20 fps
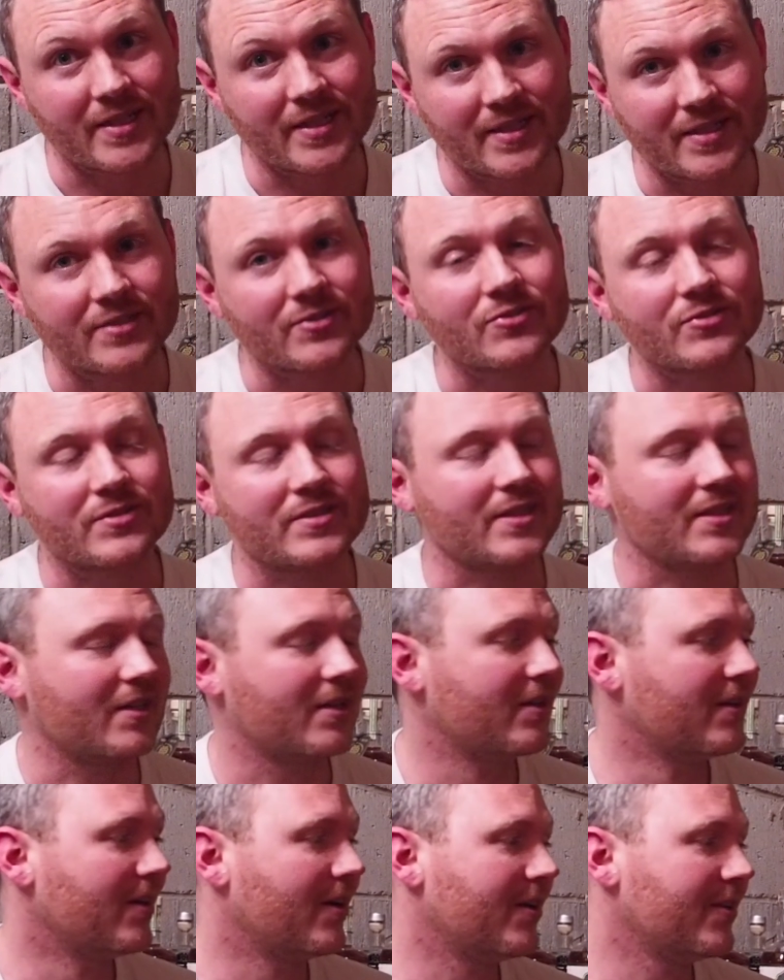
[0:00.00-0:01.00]
interesting
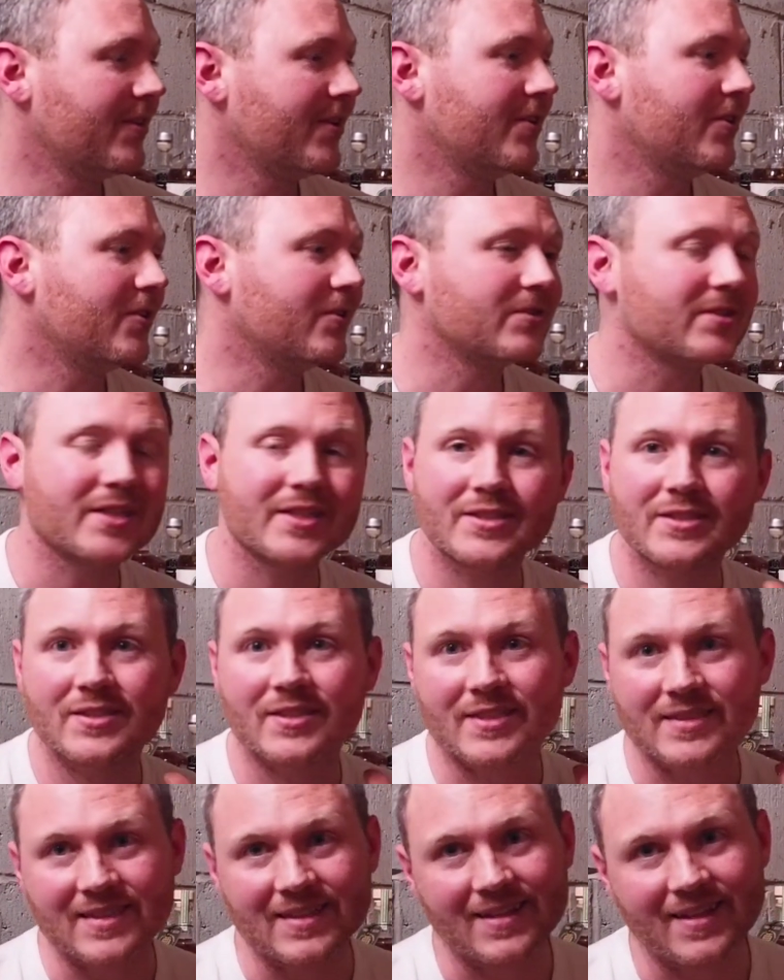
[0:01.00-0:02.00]
on the nose.
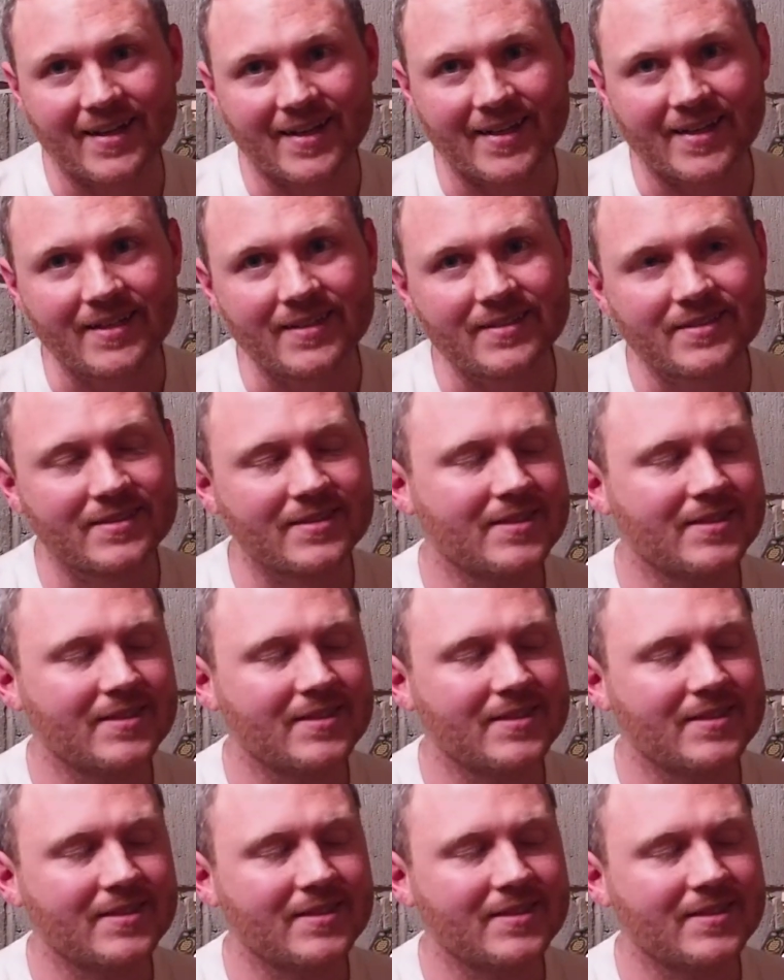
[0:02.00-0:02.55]
It's light,